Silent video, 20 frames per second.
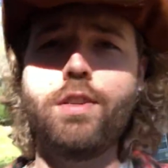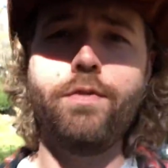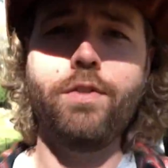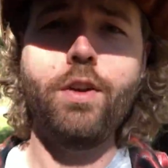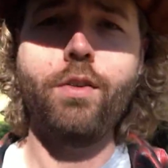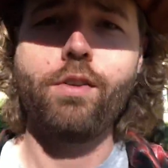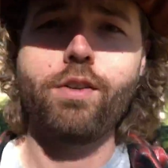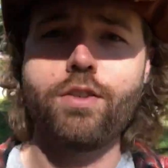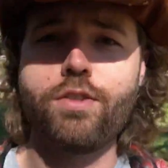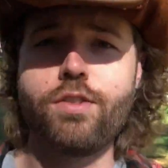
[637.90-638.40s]
a
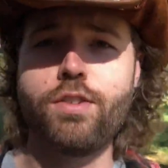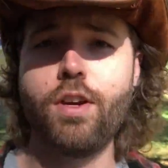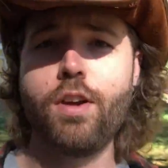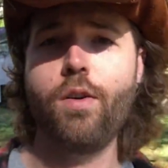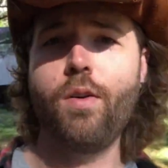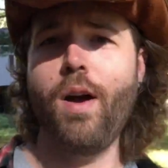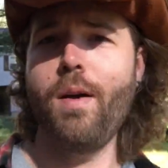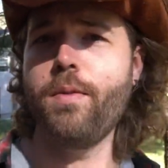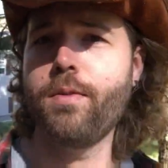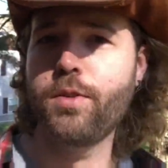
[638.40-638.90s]
viewer, so
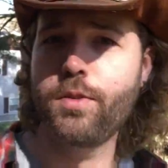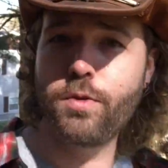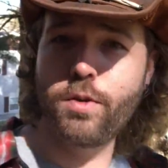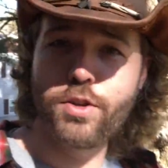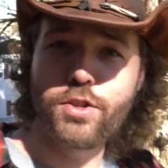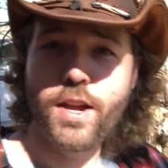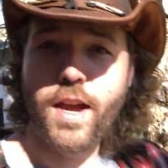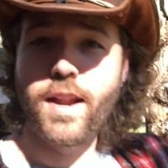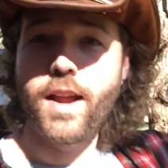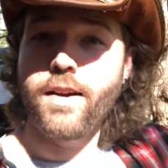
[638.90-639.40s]
I will do a
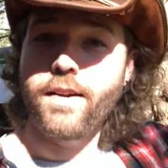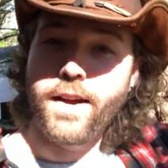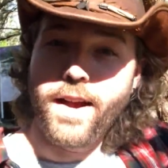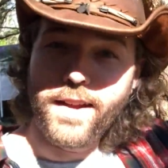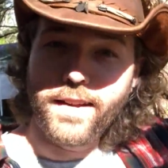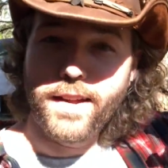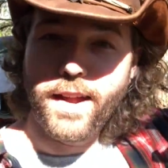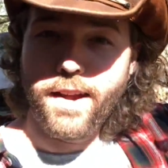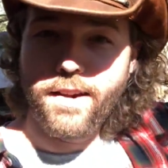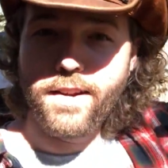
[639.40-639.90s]
shout out. Hi
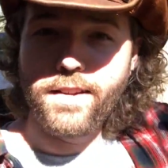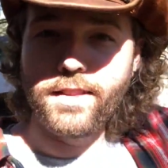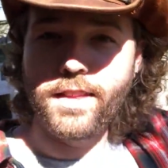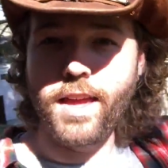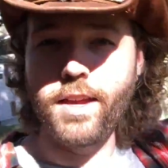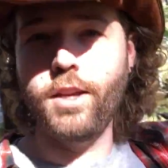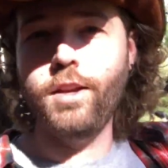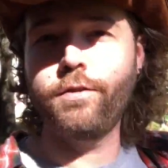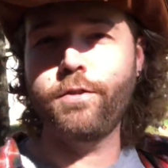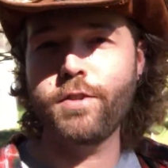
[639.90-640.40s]
Karen,
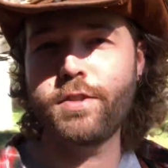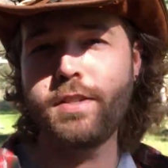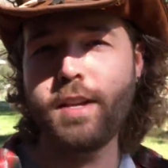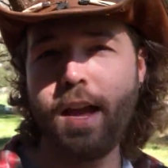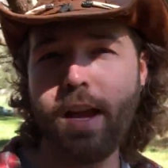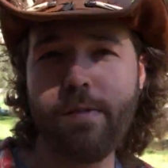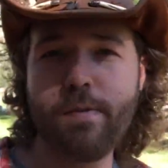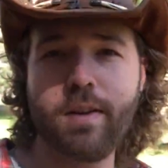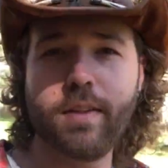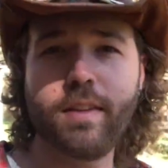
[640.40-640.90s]
thank you for
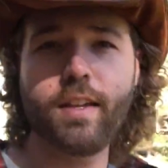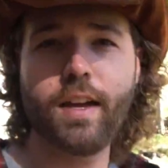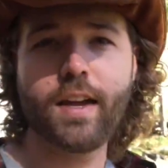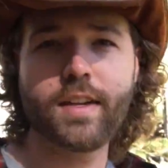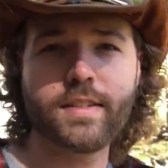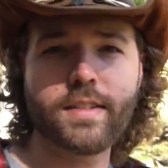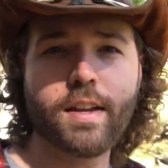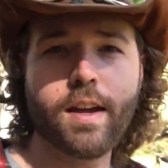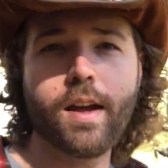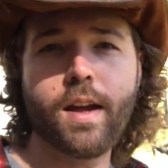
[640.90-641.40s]
staying with
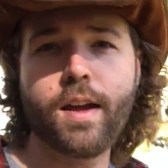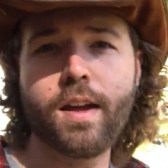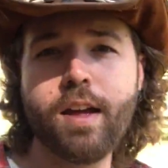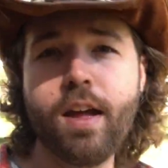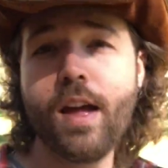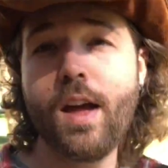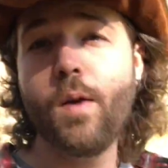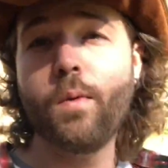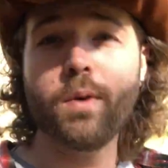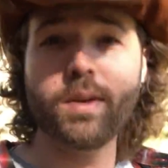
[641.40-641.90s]
us.
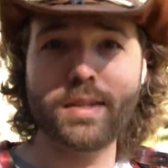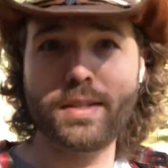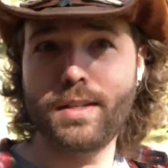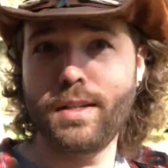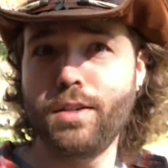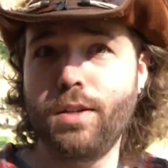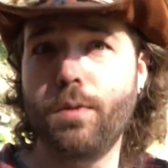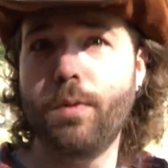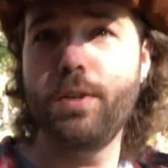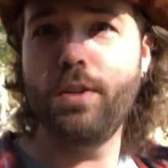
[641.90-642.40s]
We'll see
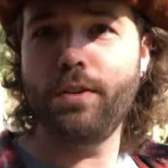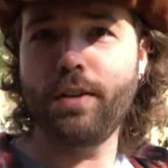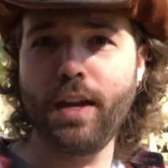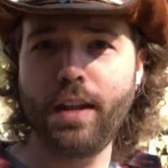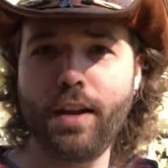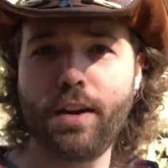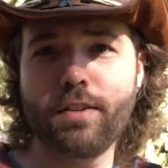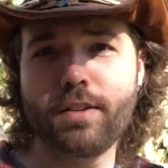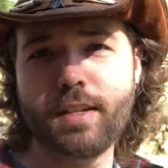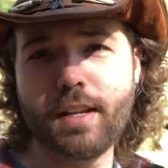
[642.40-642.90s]
you when you get
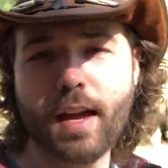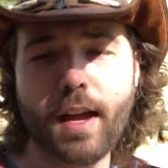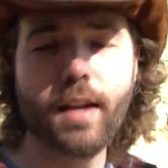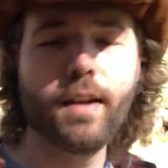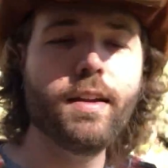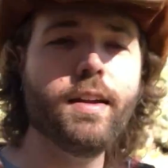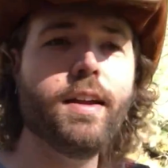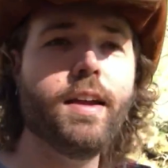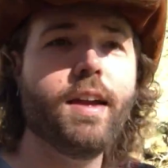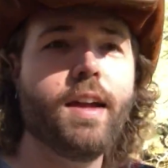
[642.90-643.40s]
here today.
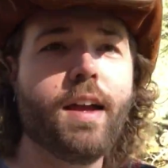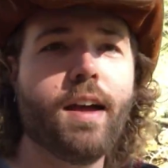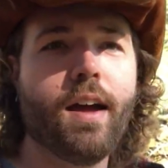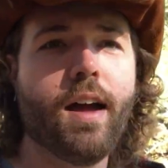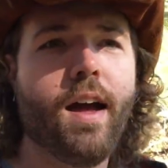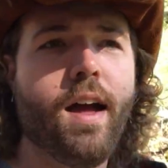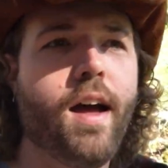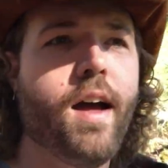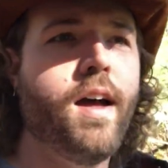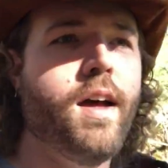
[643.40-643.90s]

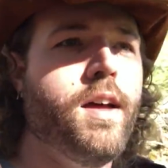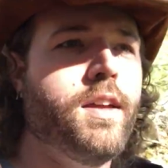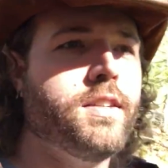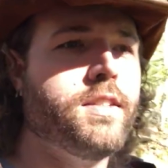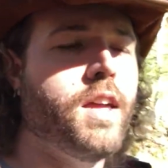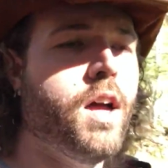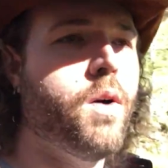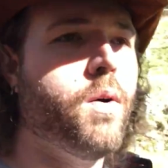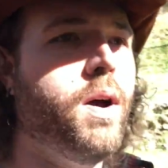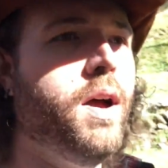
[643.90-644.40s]

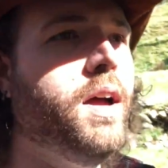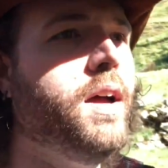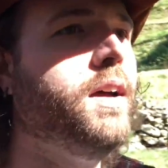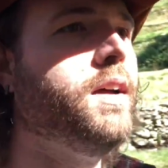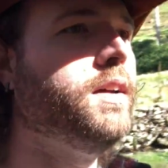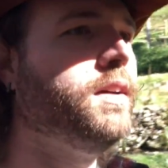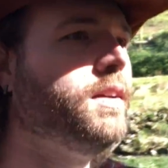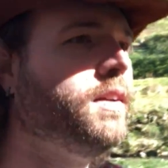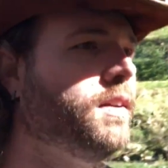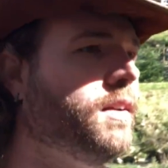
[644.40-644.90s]
So,
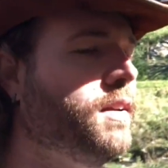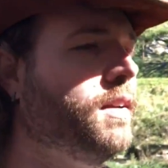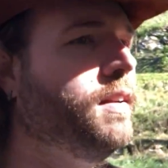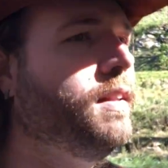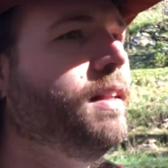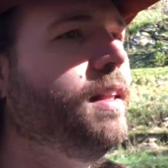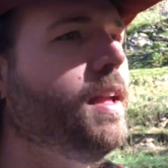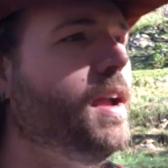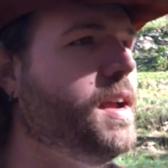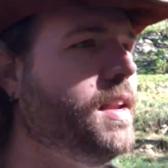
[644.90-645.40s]

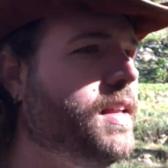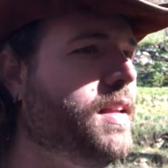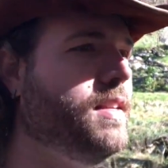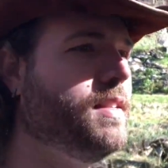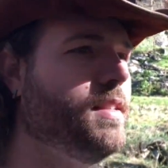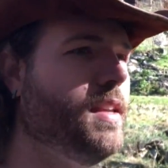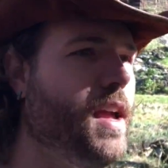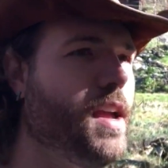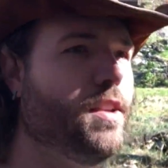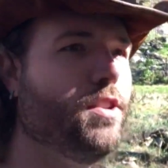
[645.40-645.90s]
ladies
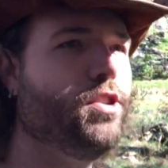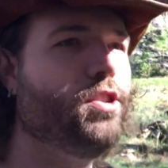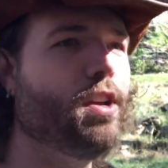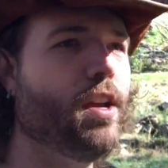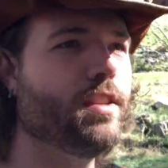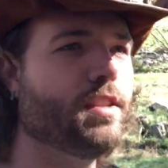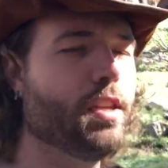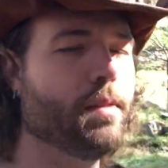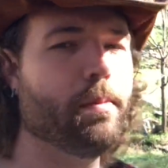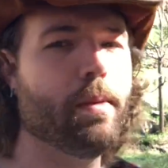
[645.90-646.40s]
and
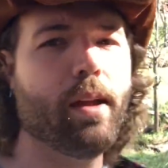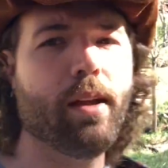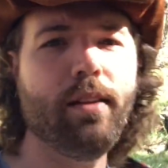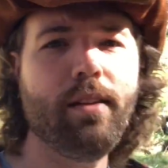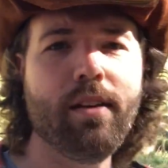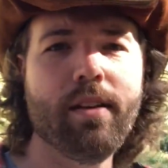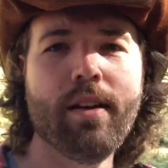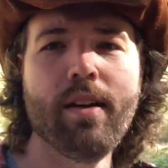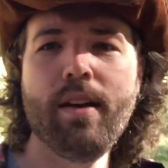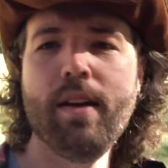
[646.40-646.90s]

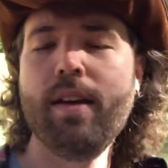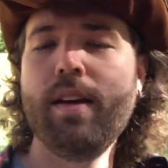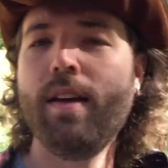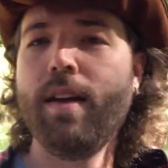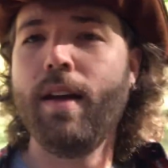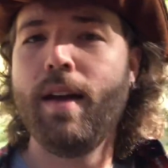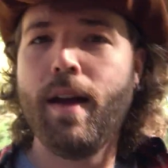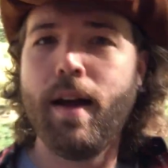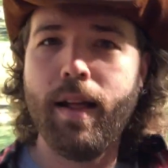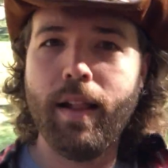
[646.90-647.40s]
gentlemen,
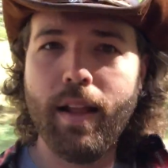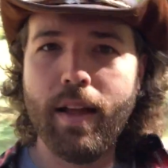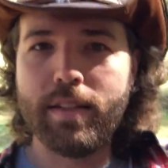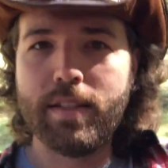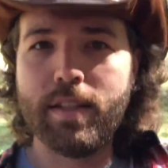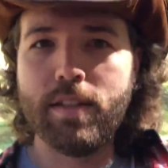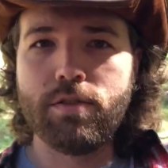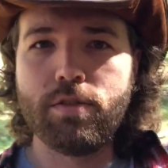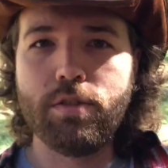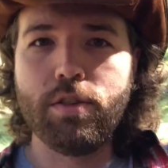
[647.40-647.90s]
let's
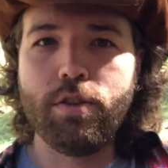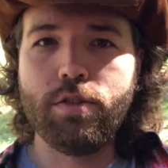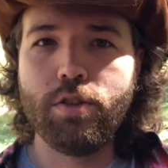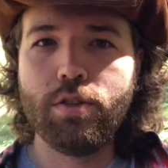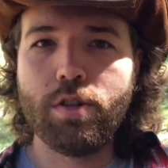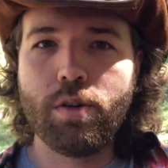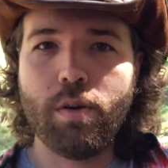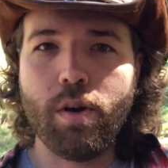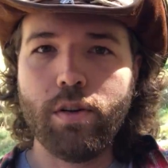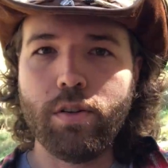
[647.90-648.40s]
introduce you
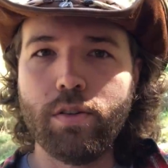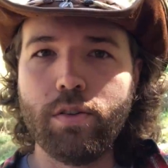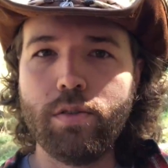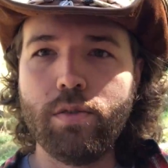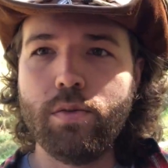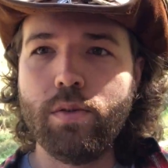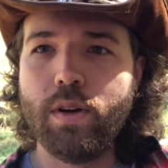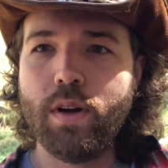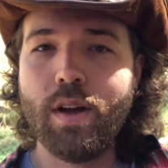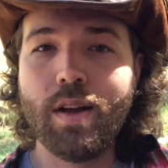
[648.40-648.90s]
to our
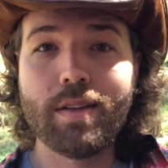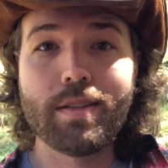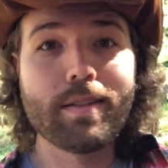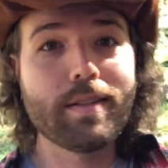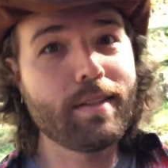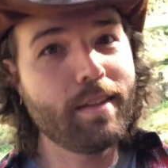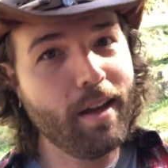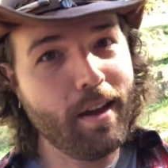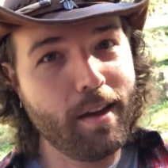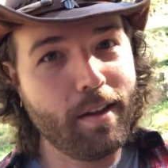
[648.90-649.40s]
new
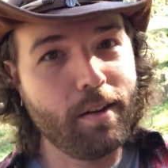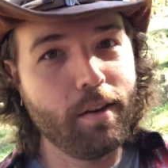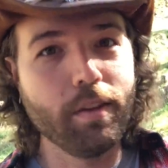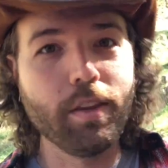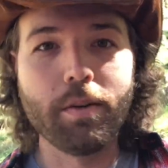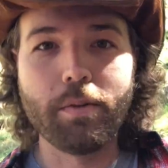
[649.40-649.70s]
stud on the